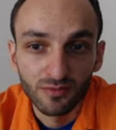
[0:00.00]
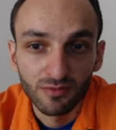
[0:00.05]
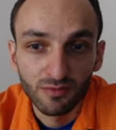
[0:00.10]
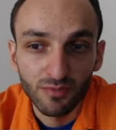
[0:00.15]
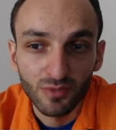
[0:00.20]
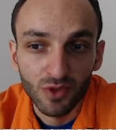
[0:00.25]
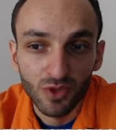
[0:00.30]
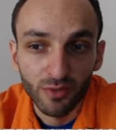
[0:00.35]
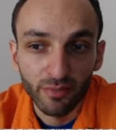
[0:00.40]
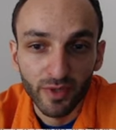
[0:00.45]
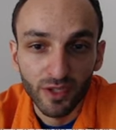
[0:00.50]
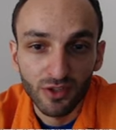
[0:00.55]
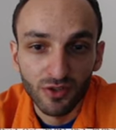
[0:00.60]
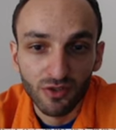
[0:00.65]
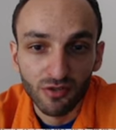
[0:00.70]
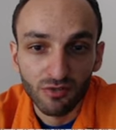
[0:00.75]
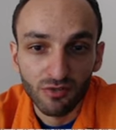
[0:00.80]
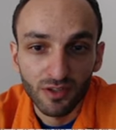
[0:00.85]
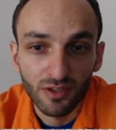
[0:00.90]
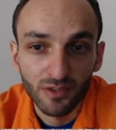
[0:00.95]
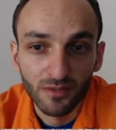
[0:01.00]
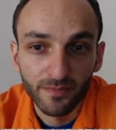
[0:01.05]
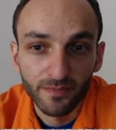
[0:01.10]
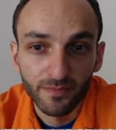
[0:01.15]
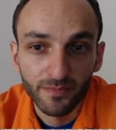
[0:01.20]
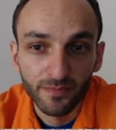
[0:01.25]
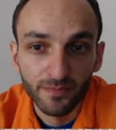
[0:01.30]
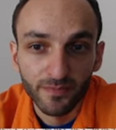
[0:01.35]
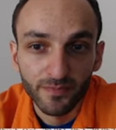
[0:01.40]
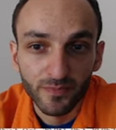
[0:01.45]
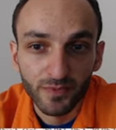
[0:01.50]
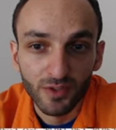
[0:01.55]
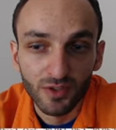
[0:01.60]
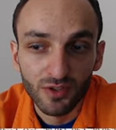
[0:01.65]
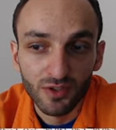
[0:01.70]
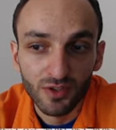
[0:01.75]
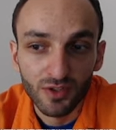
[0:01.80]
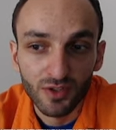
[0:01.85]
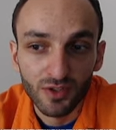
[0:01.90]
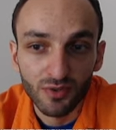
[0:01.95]
bishop h3 and
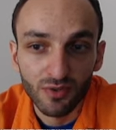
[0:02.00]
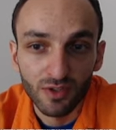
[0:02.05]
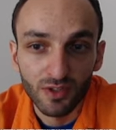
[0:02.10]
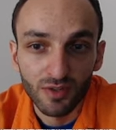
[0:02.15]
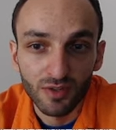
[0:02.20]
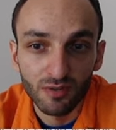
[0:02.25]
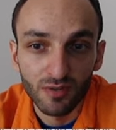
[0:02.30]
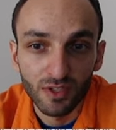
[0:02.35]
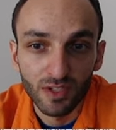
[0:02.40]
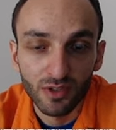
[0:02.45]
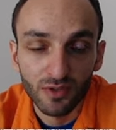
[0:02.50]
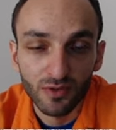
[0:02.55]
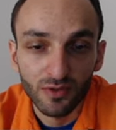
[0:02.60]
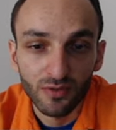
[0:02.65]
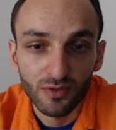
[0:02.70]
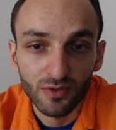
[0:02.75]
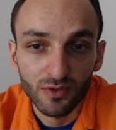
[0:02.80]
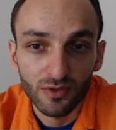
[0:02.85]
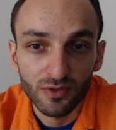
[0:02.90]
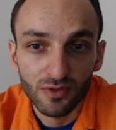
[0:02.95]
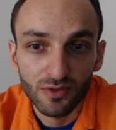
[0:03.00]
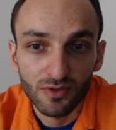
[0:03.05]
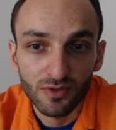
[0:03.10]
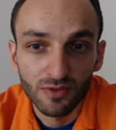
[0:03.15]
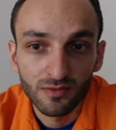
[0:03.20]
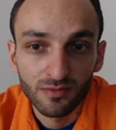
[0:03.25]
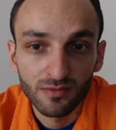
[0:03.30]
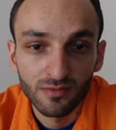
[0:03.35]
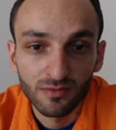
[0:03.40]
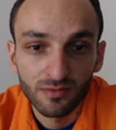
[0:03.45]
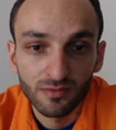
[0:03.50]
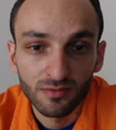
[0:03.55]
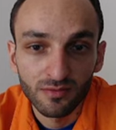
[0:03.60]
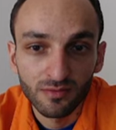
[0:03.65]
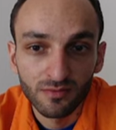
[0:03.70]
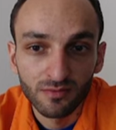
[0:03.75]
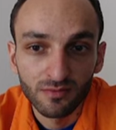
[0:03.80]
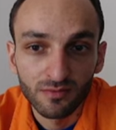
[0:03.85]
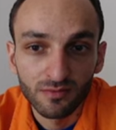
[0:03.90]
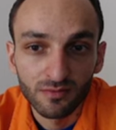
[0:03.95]
this is already winning of course
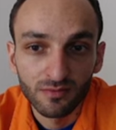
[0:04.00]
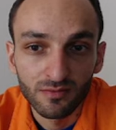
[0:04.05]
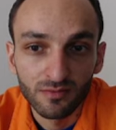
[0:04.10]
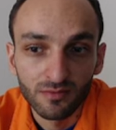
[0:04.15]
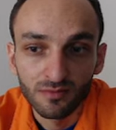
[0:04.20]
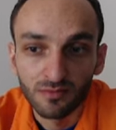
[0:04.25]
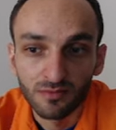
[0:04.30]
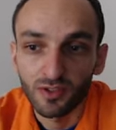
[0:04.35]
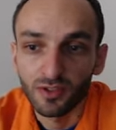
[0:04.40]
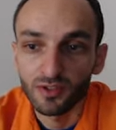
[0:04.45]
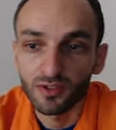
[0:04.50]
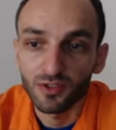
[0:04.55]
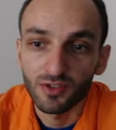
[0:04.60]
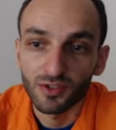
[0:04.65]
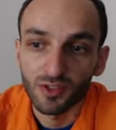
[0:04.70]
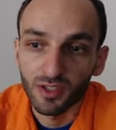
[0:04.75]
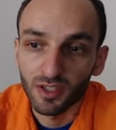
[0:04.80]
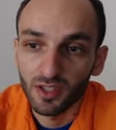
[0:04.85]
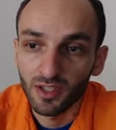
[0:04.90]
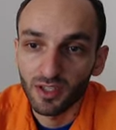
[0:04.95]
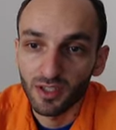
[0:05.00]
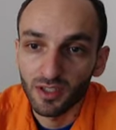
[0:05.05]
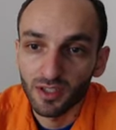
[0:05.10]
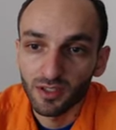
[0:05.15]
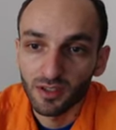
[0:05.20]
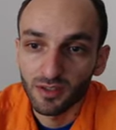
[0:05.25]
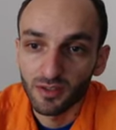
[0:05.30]
I just take